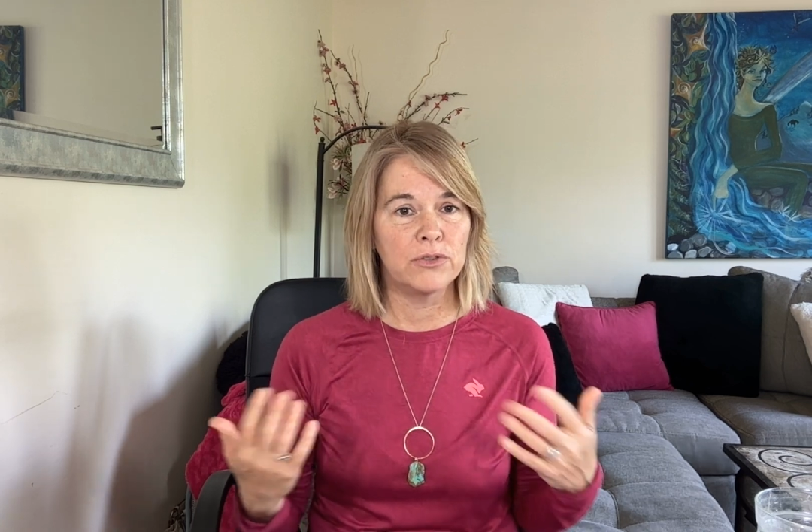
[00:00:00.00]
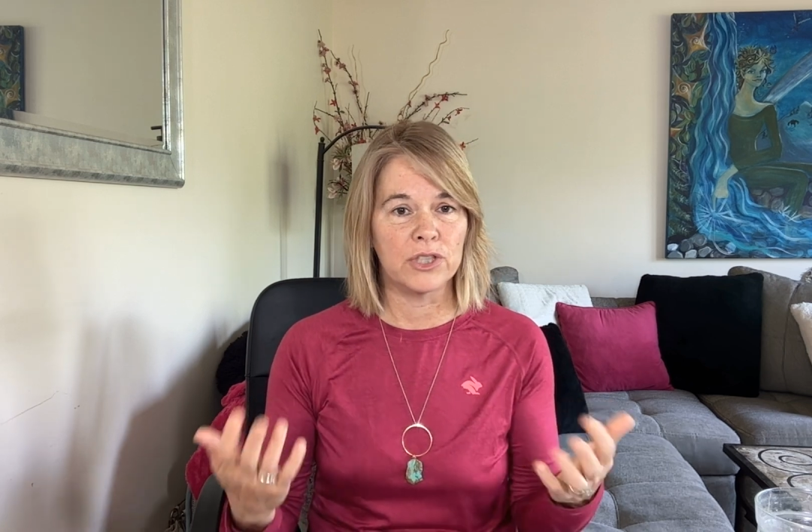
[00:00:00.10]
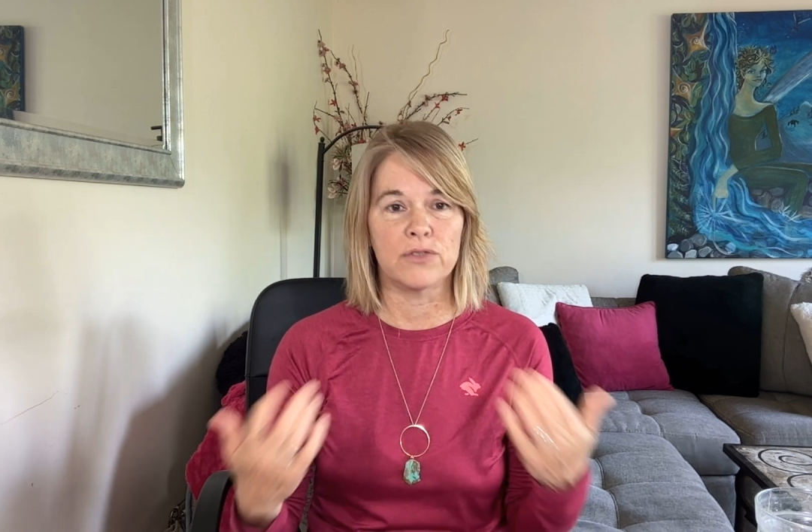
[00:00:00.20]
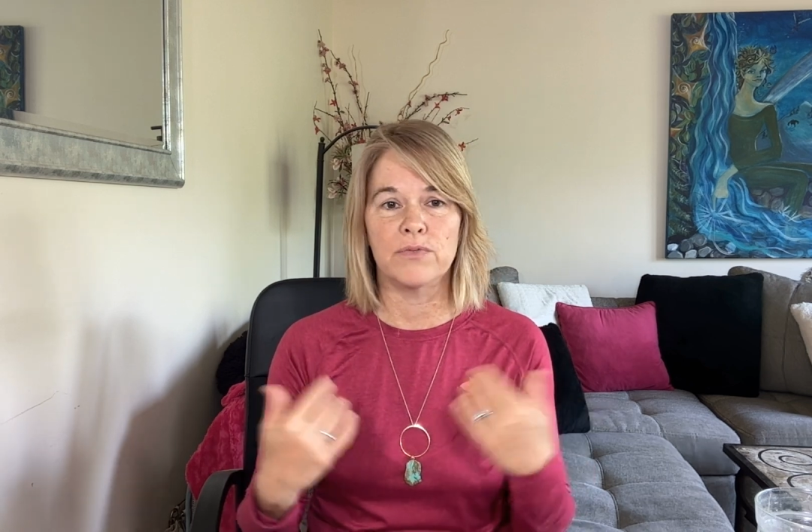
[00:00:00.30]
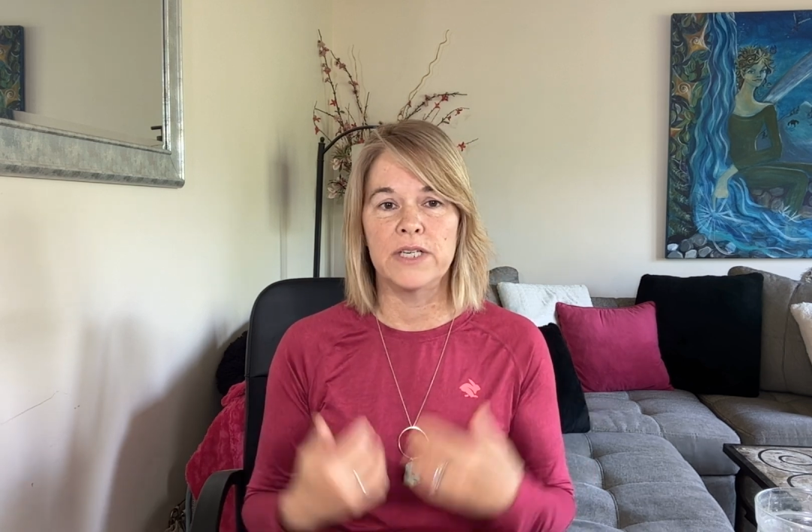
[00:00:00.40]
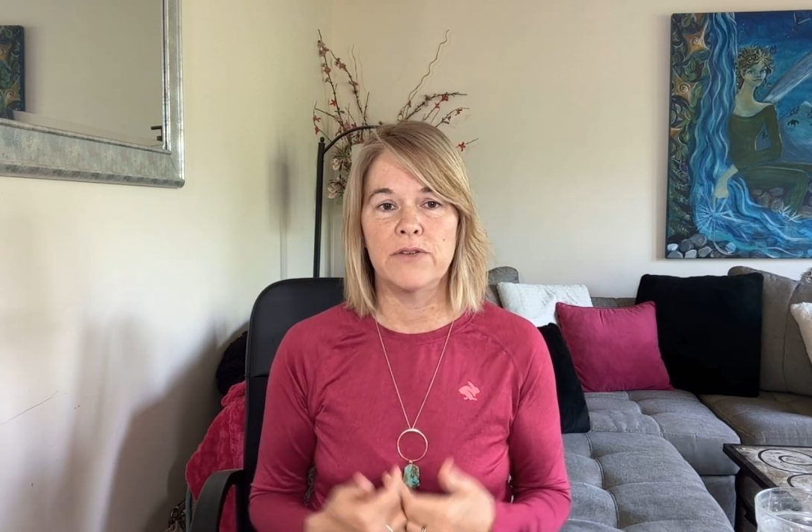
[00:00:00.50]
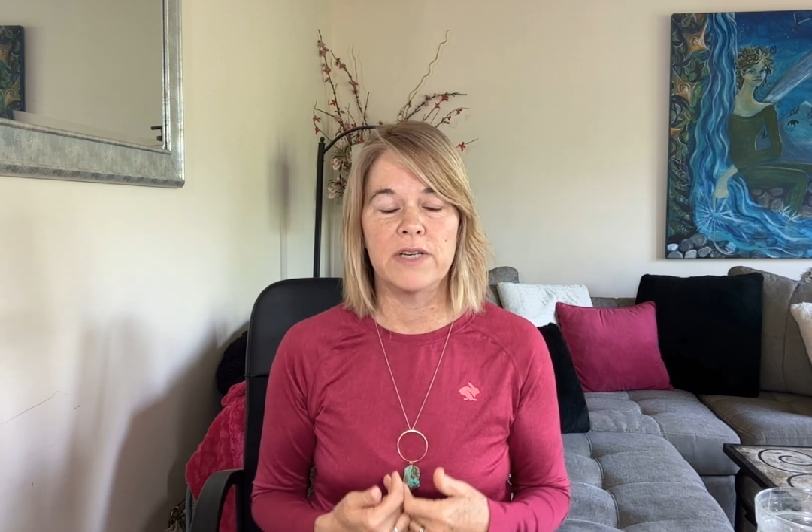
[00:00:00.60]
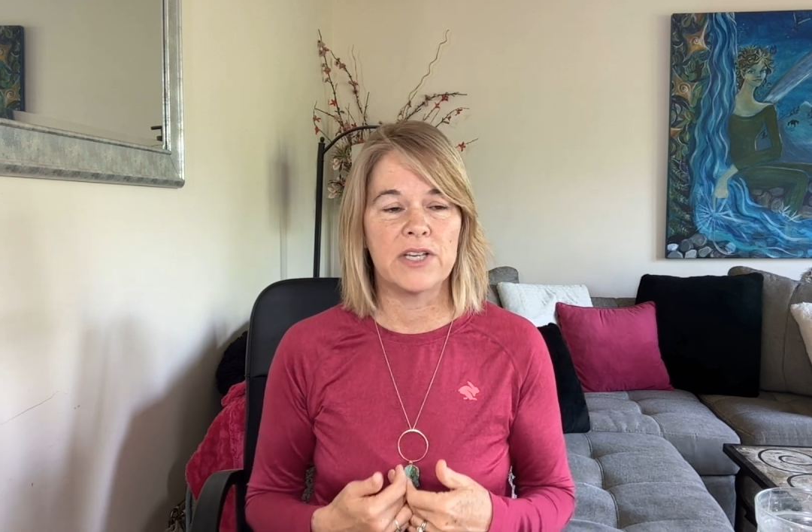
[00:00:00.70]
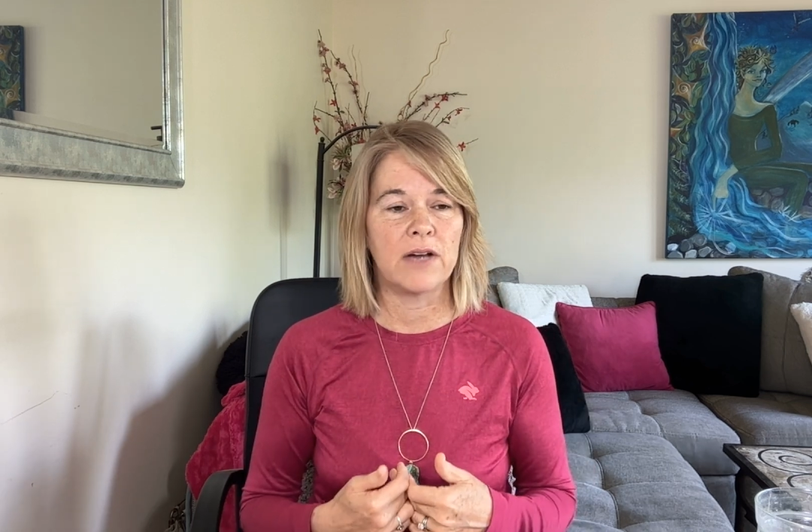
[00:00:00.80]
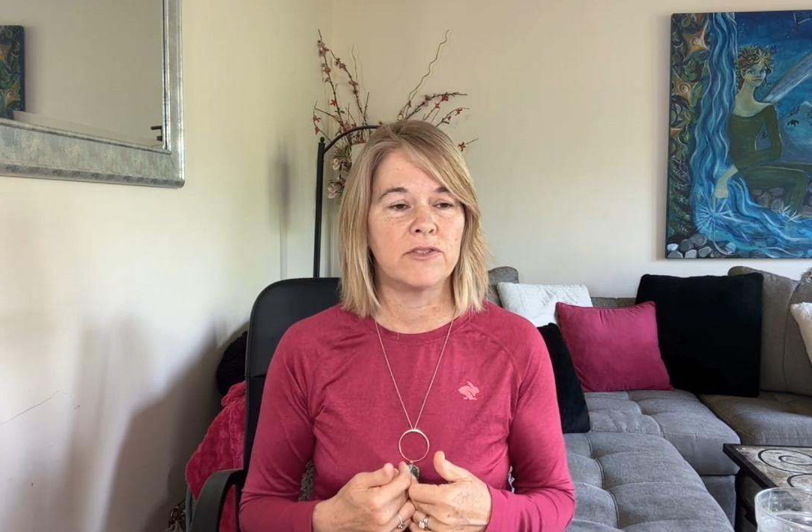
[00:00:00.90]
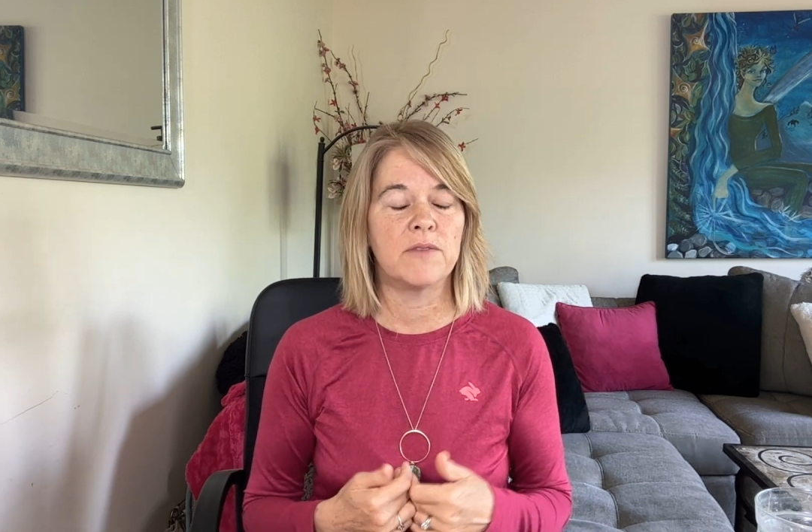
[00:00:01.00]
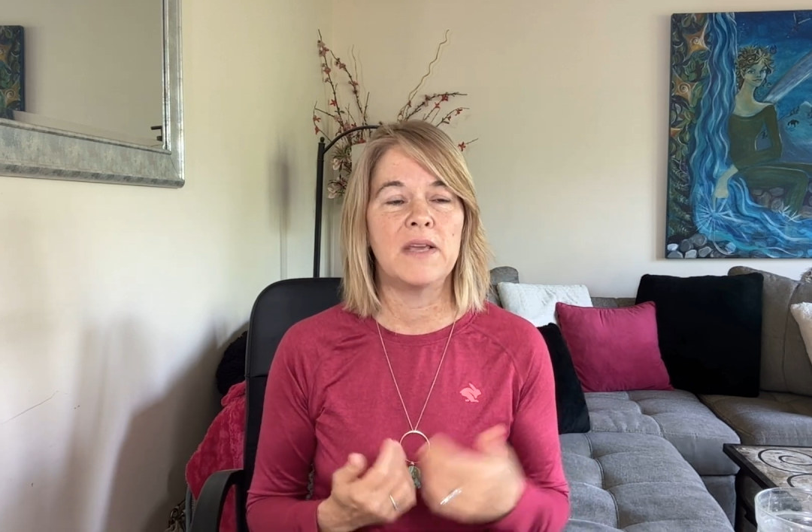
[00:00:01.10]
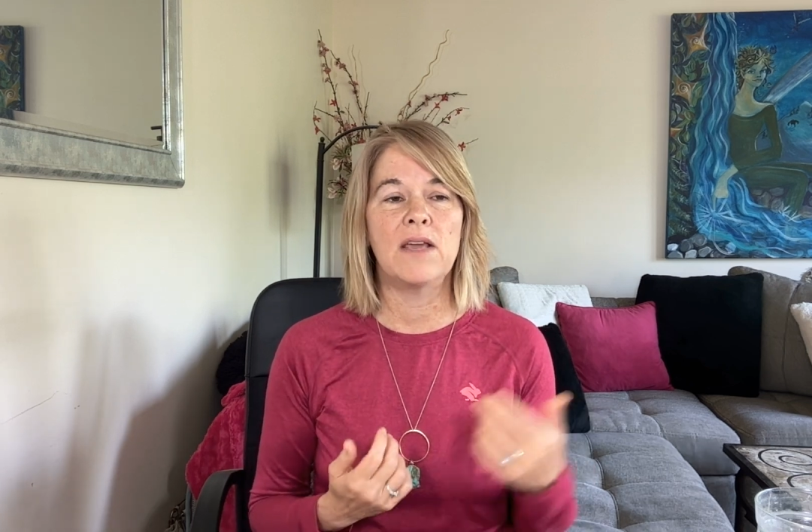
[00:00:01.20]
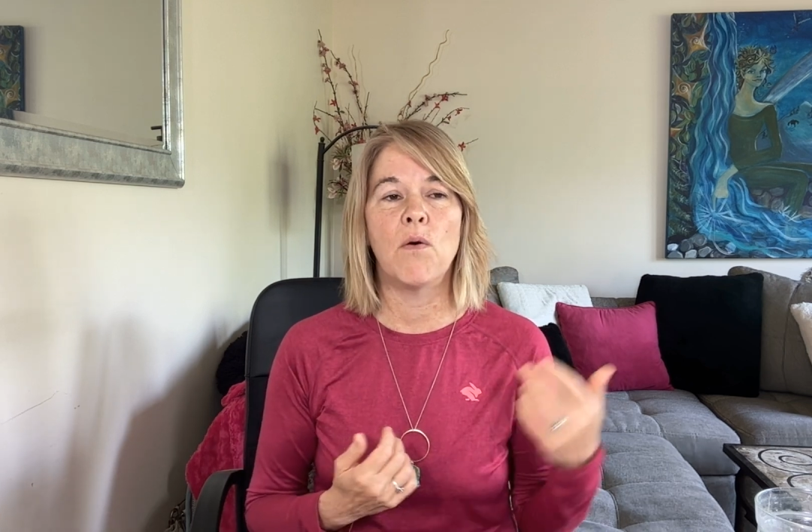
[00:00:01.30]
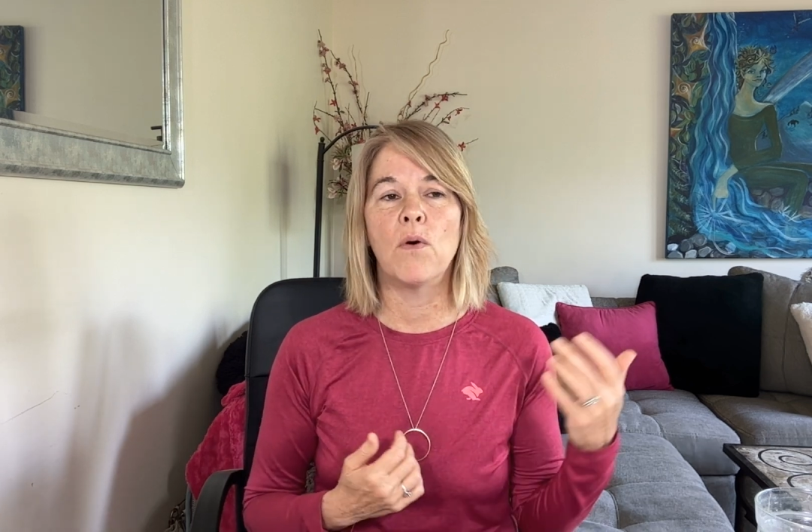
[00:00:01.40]
just reach out to
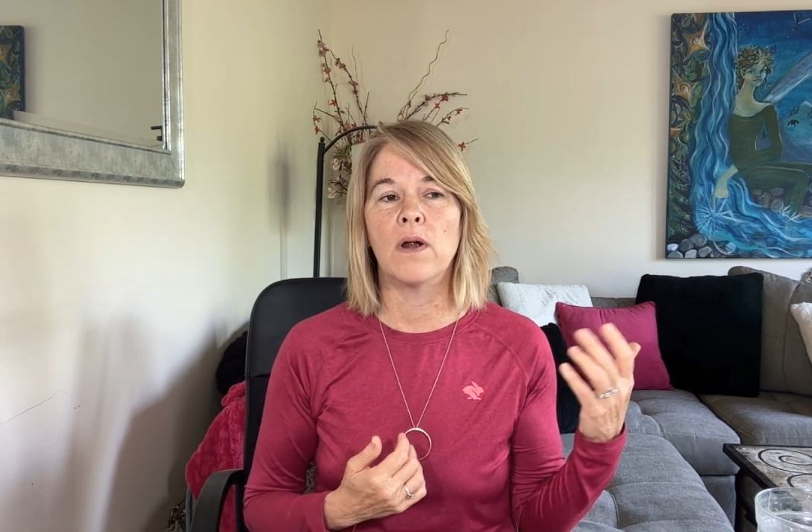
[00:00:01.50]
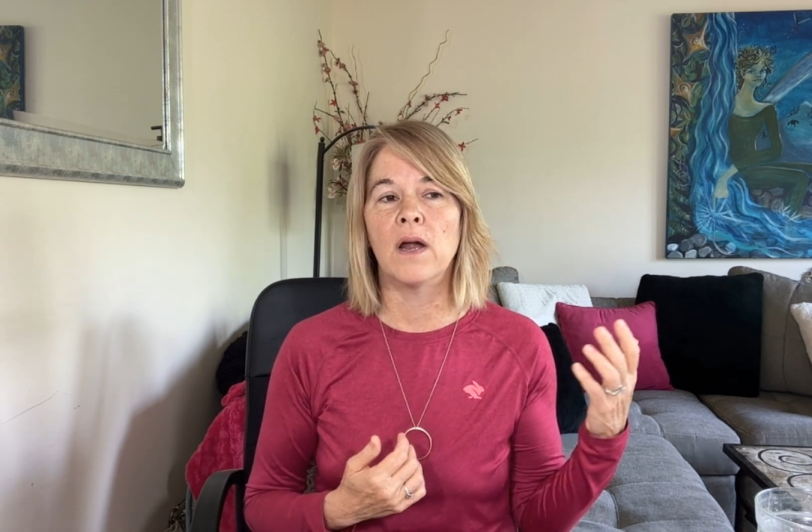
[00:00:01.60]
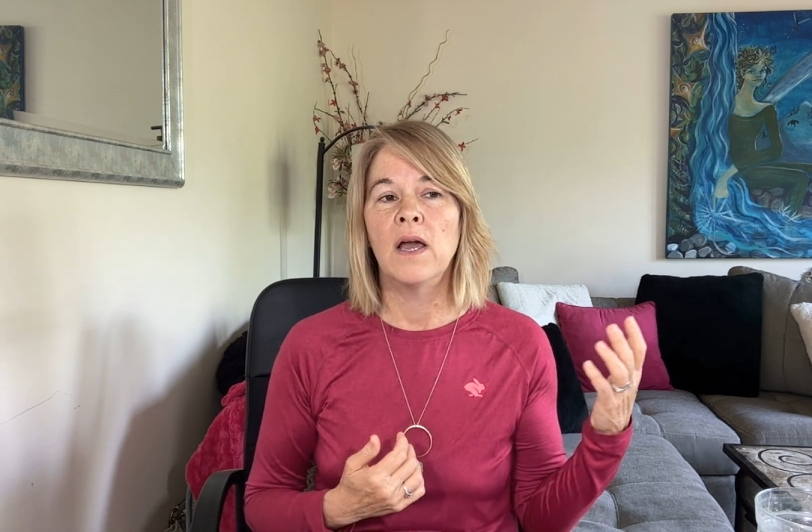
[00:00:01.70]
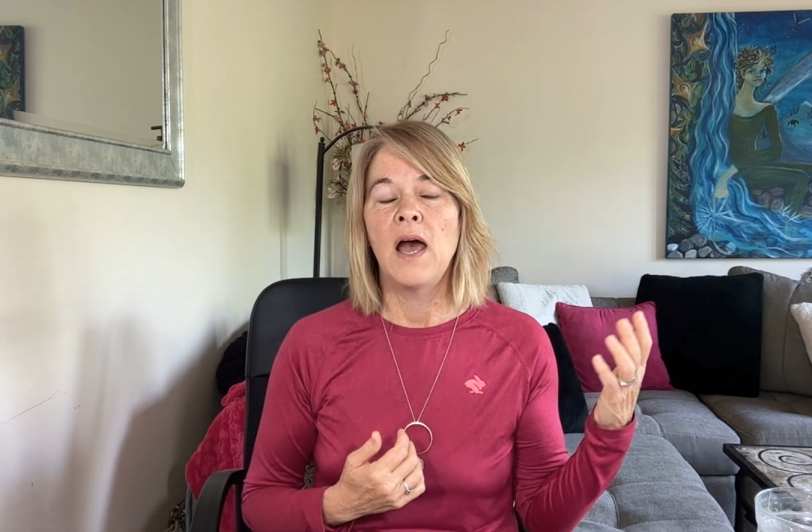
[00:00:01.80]
me, or